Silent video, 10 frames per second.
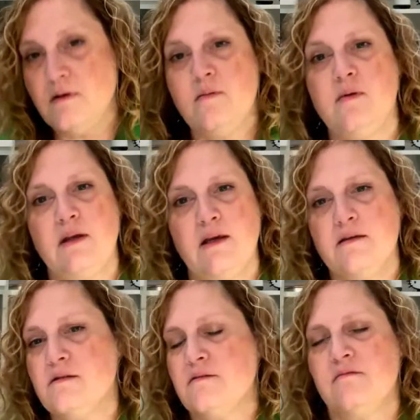
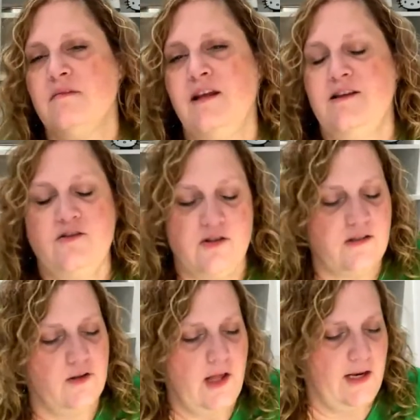because just a
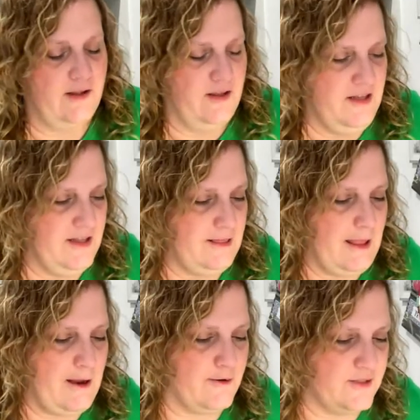lot of
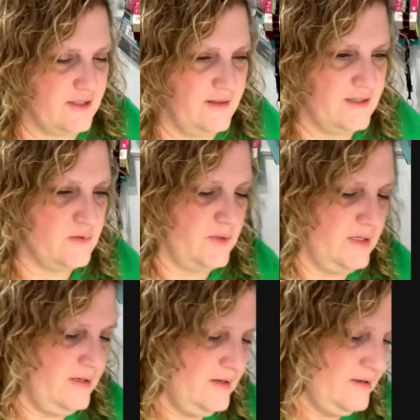layers on this one.
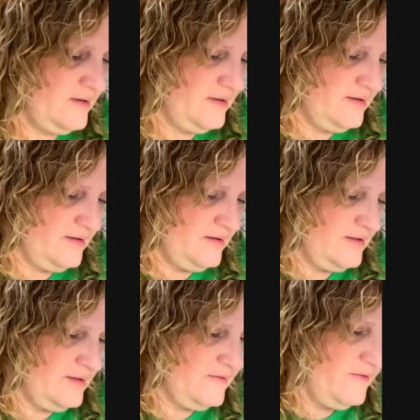
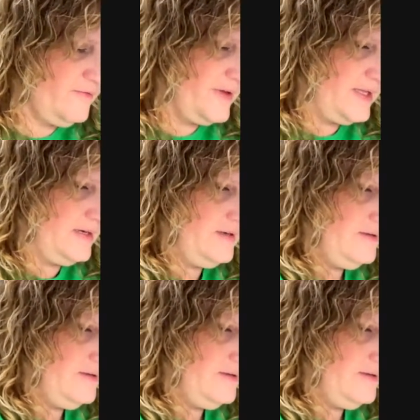Fun.